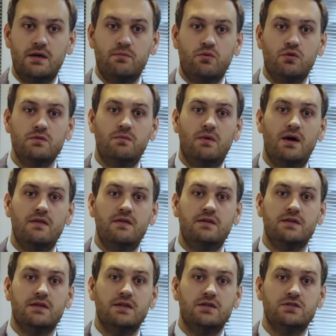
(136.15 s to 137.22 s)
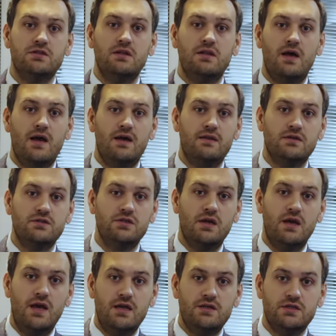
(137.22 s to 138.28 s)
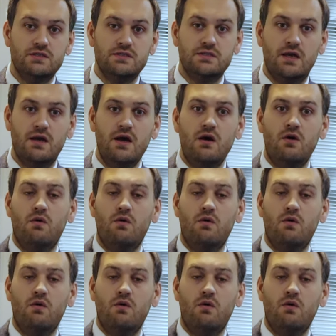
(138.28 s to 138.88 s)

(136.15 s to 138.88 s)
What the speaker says: report by the International Energy Agency